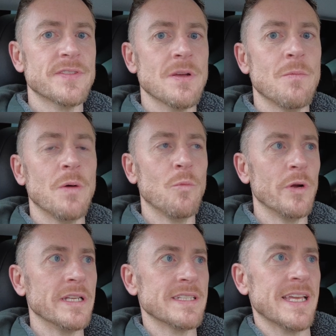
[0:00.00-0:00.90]
someone
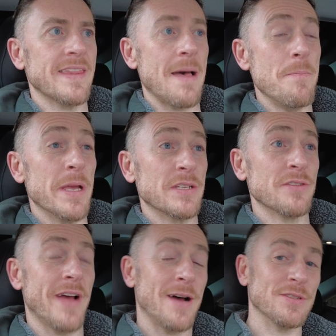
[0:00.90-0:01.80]
wanted to get that mix
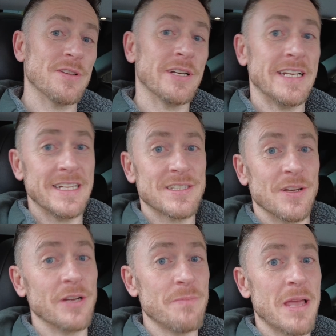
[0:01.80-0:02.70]
of outside and
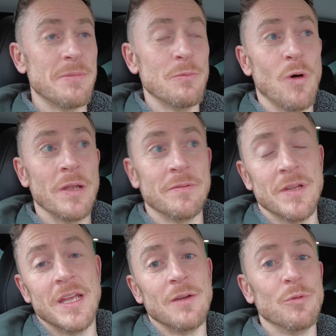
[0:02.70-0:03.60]
inside, maybe one
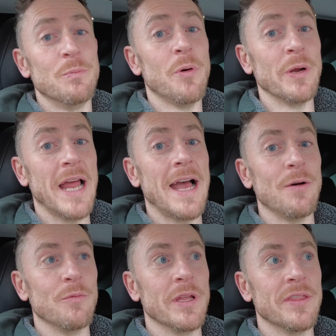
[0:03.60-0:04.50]
would point
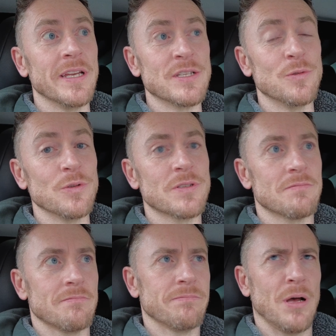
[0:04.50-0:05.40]
out with an exhaust
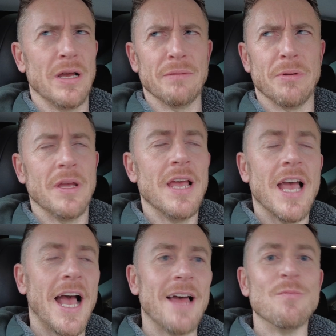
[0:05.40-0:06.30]
pipe
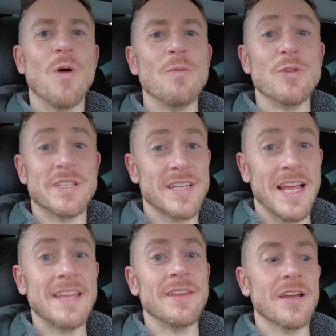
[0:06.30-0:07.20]
and one would
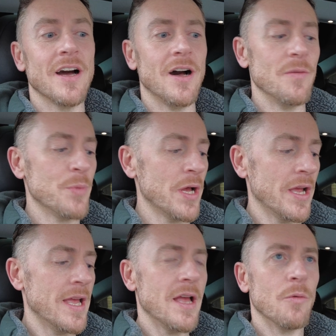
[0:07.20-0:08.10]
stay in the car.
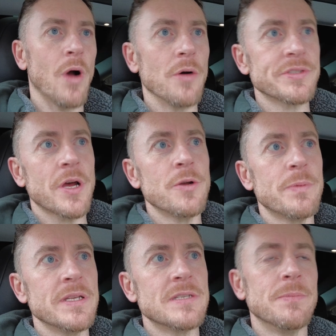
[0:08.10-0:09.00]
But I was
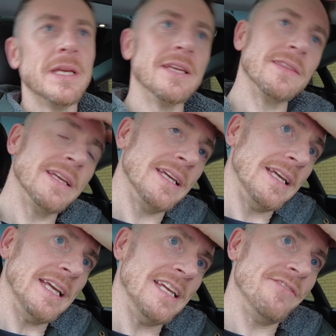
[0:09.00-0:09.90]
hoping to be at
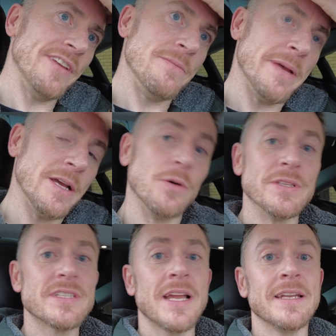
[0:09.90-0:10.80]
the E V meet
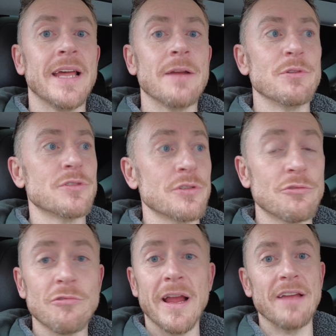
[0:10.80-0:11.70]
on Sunday, which was a
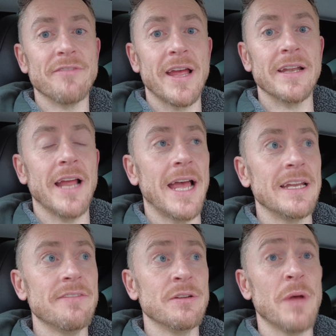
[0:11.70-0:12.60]
great event, and
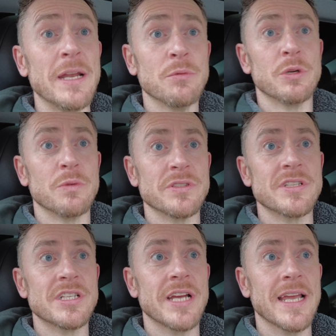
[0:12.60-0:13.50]
if anybody wants
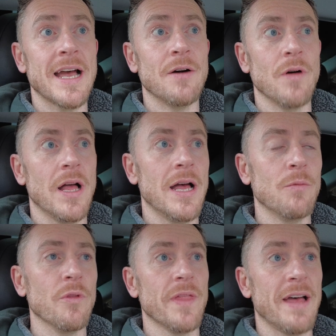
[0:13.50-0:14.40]
to check out uh,
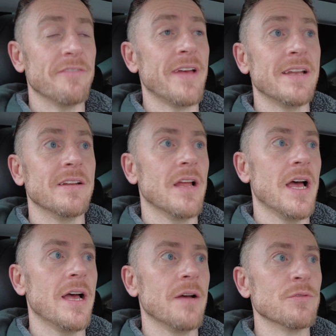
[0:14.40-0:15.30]
what that event
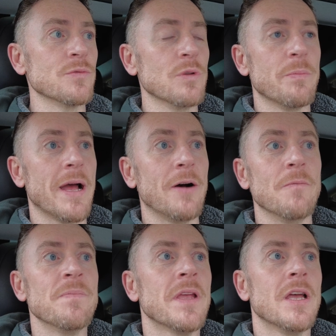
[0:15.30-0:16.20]
uh, was all
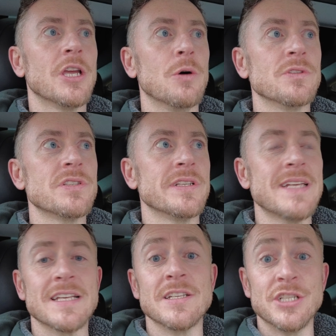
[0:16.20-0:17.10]
about, go on to
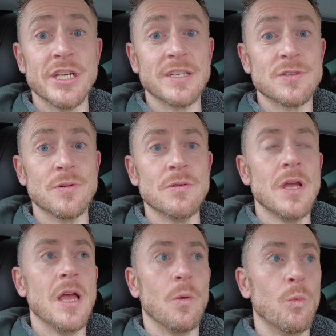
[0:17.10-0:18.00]
Tesla Jigsaw,
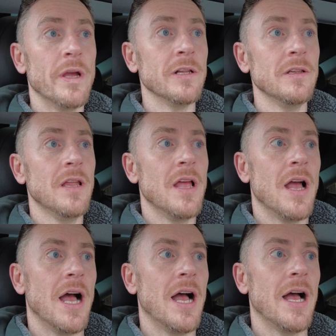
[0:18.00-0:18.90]
Will,
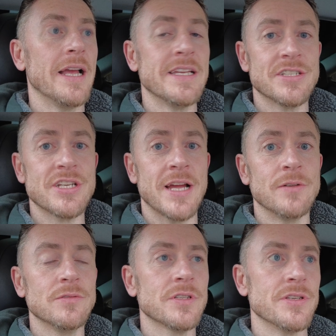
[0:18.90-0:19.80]
uh, his
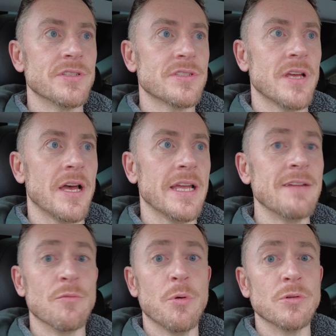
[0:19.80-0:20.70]
channel, because uh,
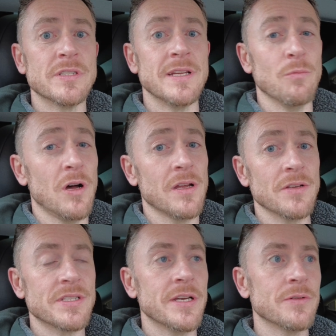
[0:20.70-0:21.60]
he reported it while I
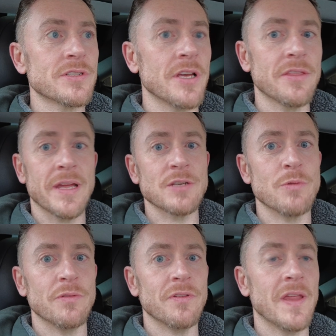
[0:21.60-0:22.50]
was ill, so thanks
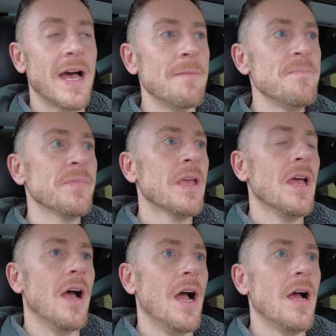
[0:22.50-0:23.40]
Will for that.
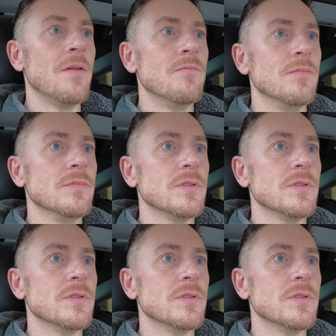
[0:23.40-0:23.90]
Um,